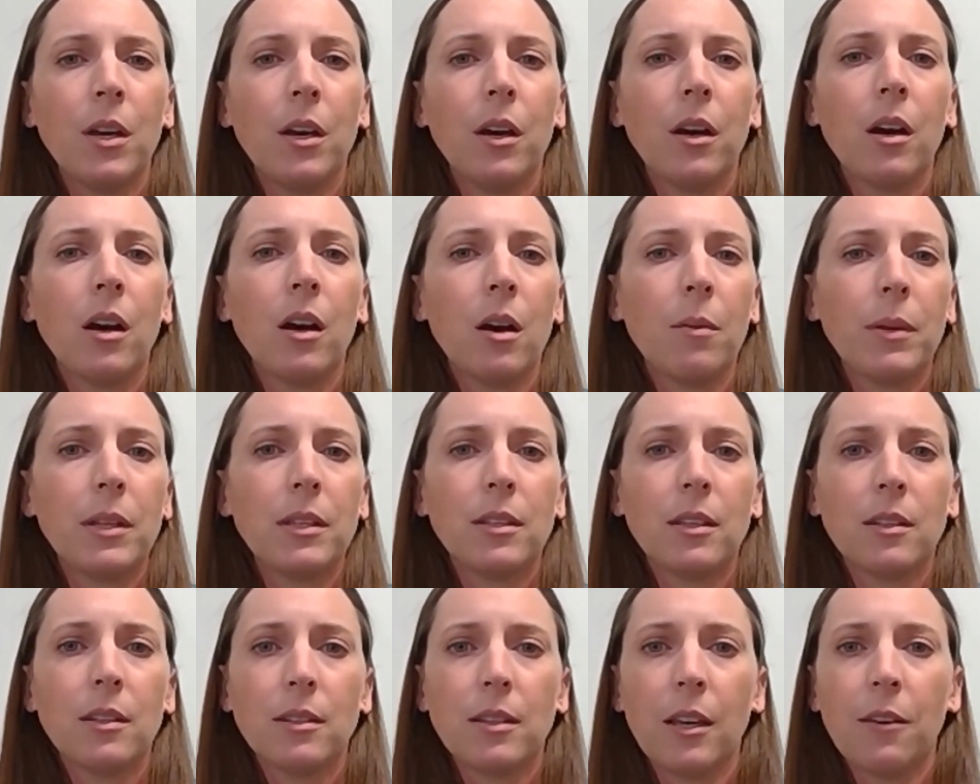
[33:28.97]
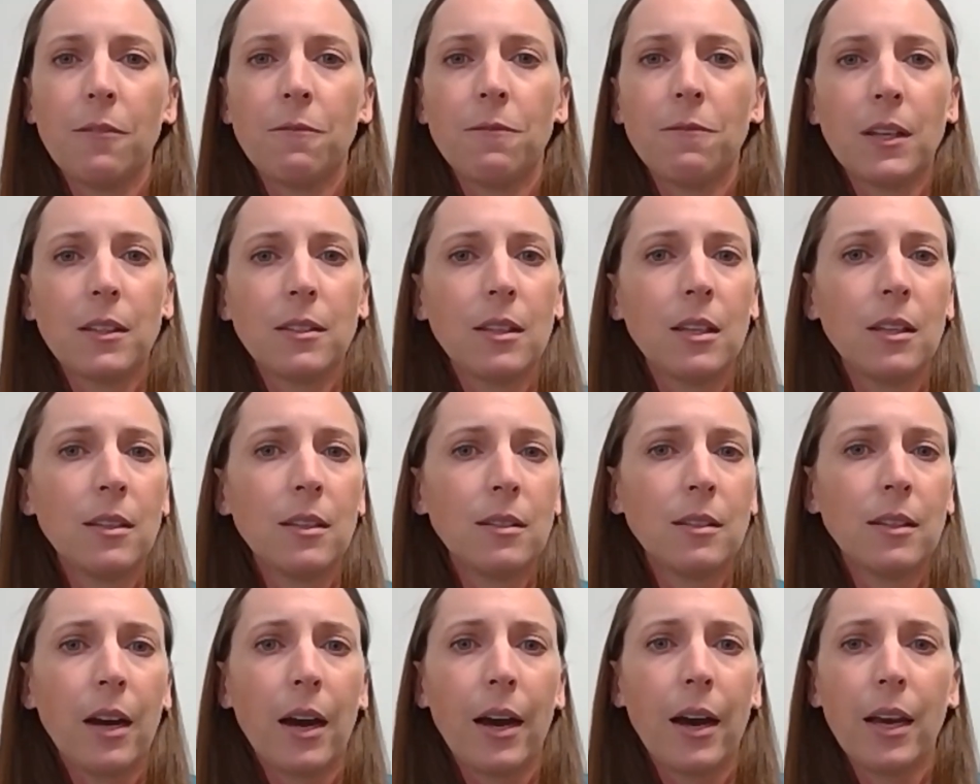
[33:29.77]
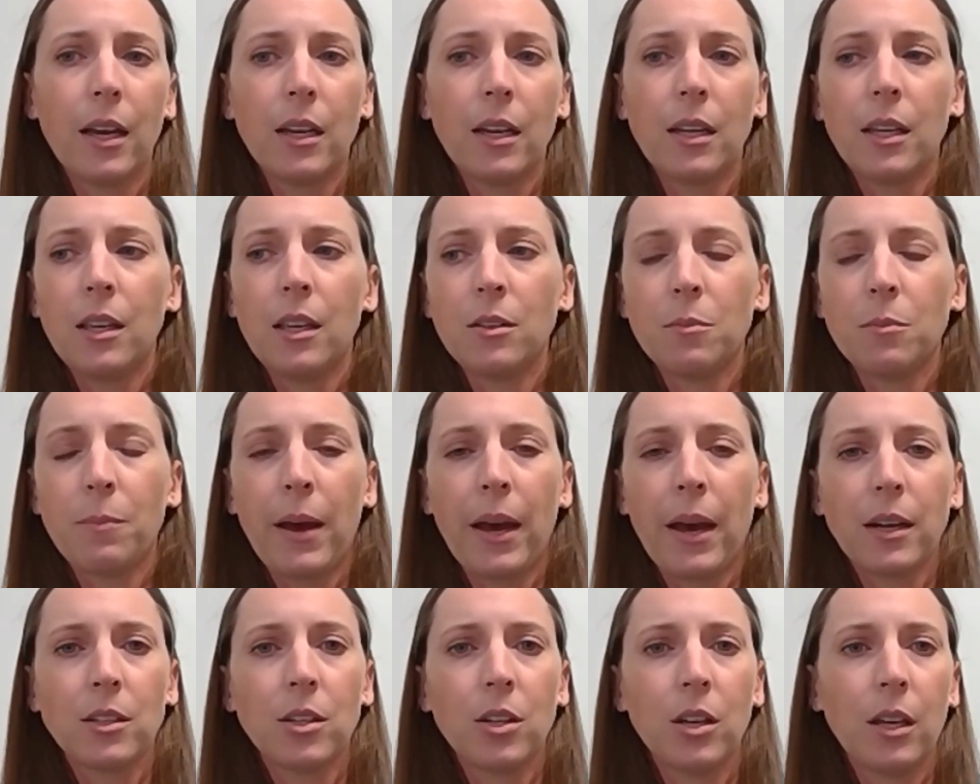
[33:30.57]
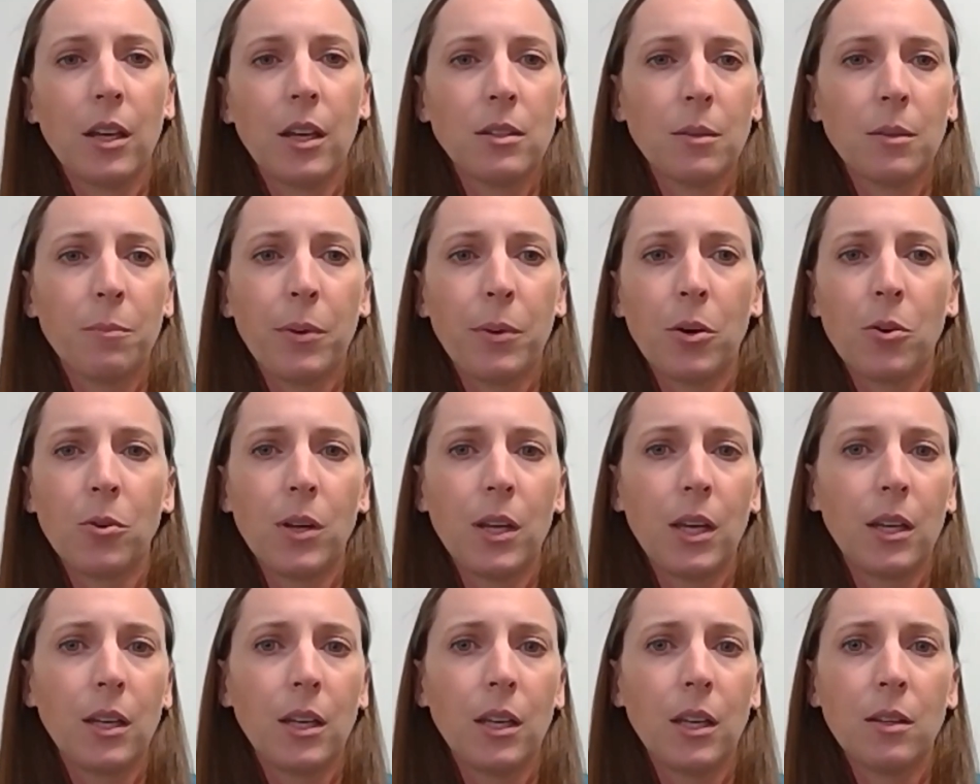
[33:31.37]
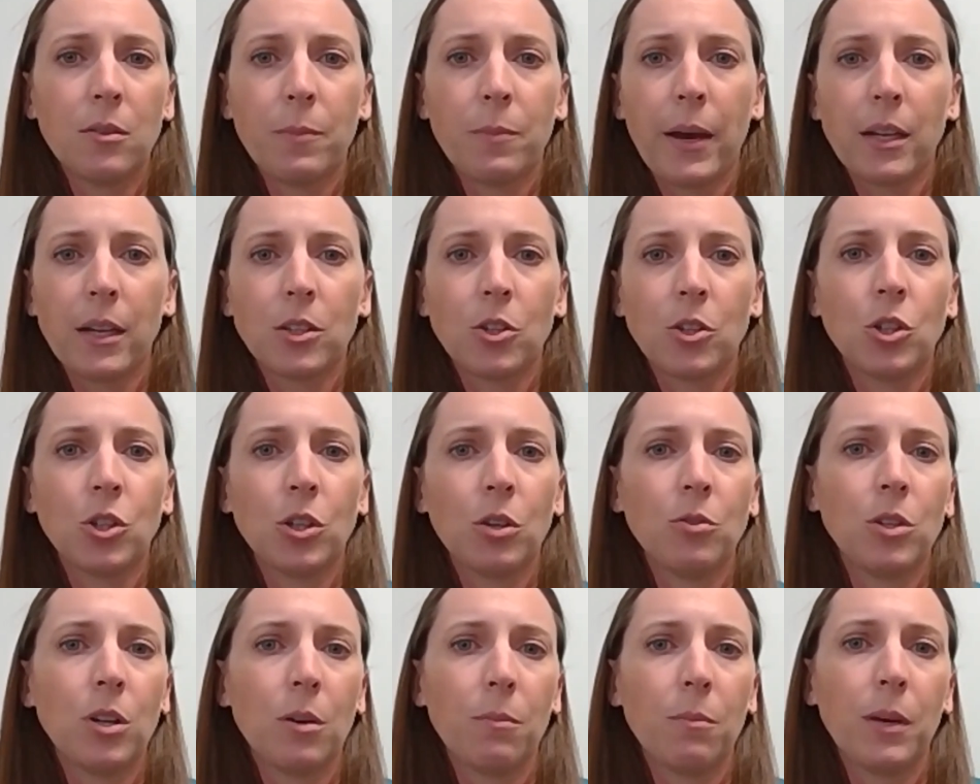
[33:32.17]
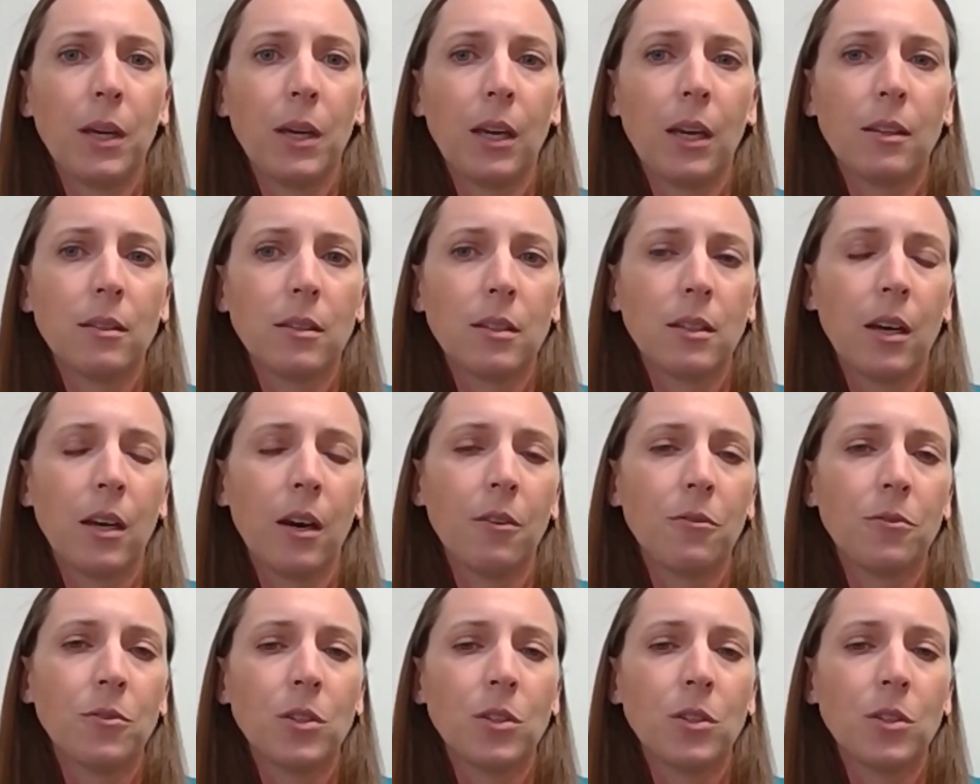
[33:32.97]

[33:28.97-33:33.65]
And since they fixed his diet, he's back to, is a pony, and he's back to show jumping and stuff.